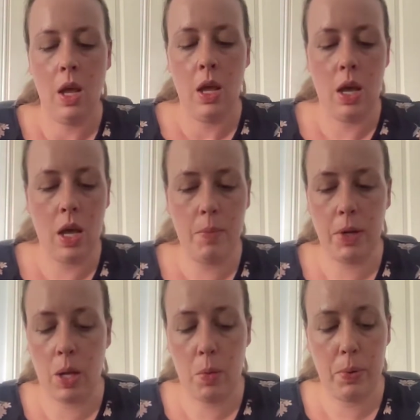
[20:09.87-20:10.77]
A
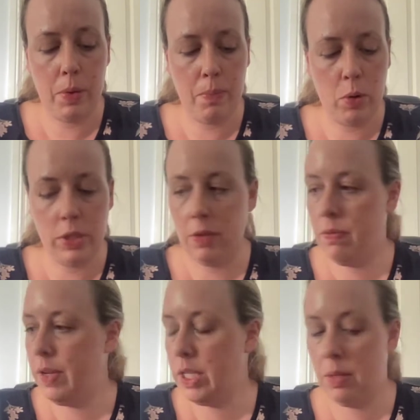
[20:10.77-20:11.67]
couple of
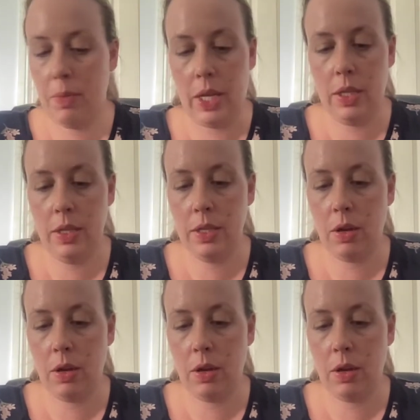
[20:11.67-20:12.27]
multivitamins.